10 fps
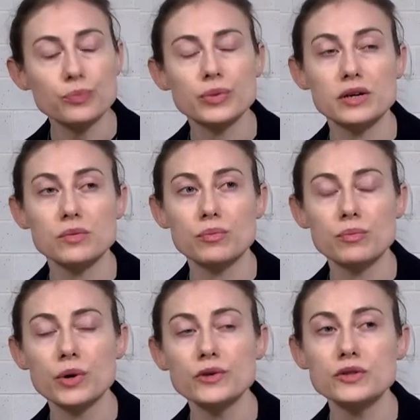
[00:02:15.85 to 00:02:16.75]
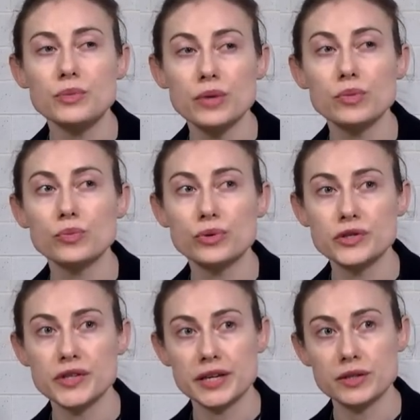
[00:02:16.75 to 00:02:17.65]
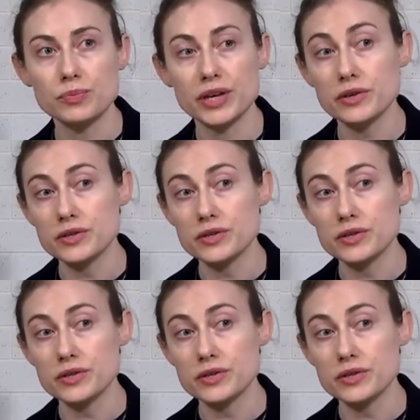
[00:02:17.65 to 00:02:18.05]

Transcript: but most people present because